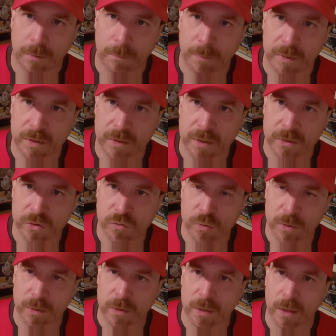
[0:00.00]
But it doesn't
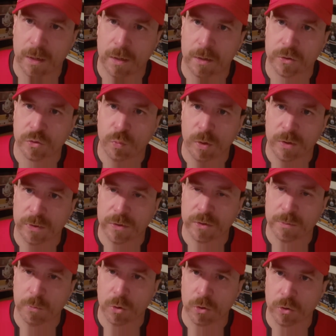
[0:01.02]
really tell us what the
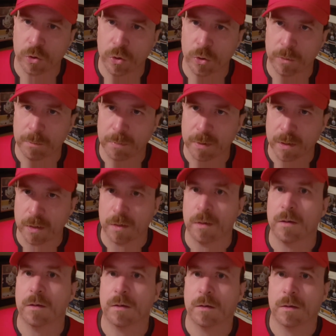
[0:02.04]
sport could be.
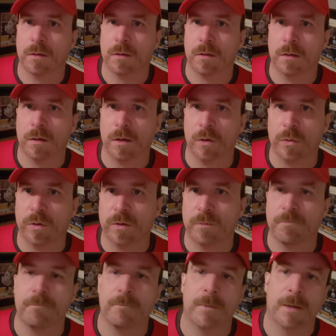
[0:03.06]
You know, it
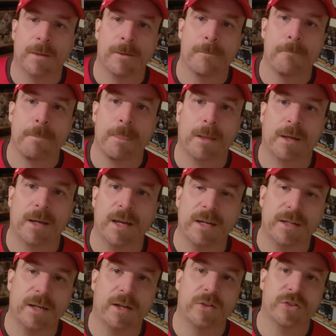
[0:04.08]
kind
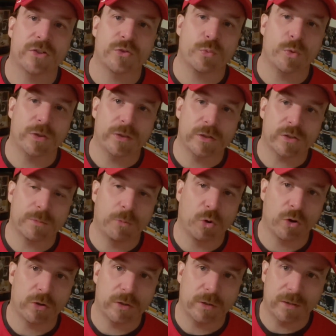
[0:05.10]
of tells us what this
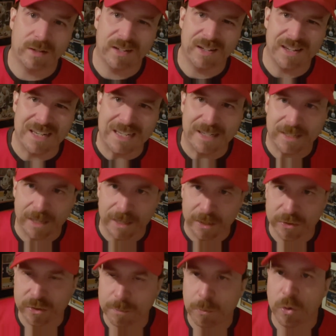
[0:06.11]
sport
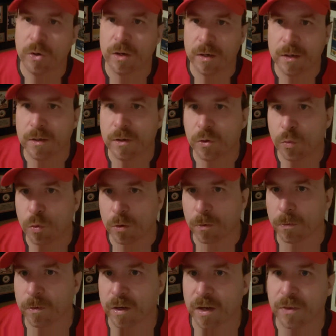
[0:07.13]
does put into the
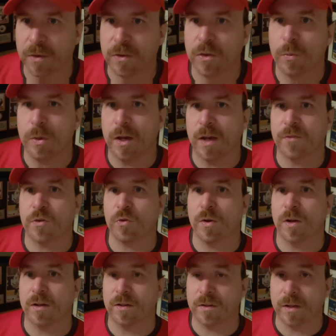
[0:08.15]
world, and I think that we have to
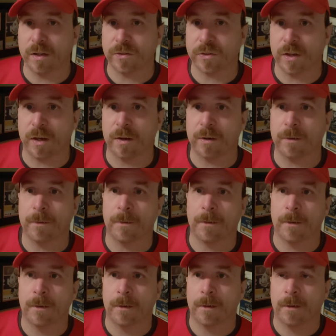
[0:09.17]
recognize that.
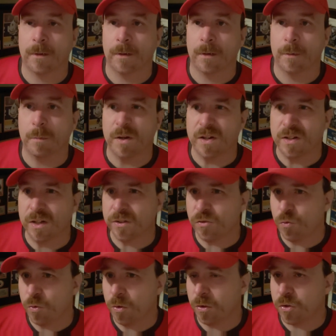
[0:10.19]
But it
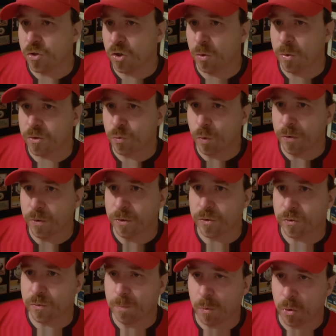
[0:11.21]
doesn't really show us what this
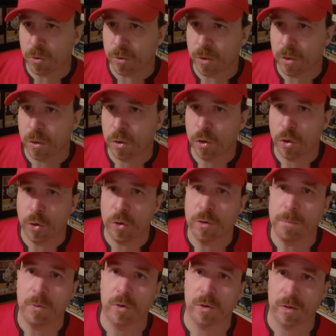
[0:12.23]
sport
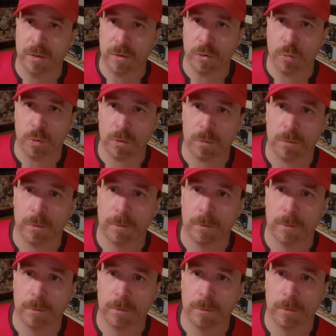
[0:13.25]
could put into the world.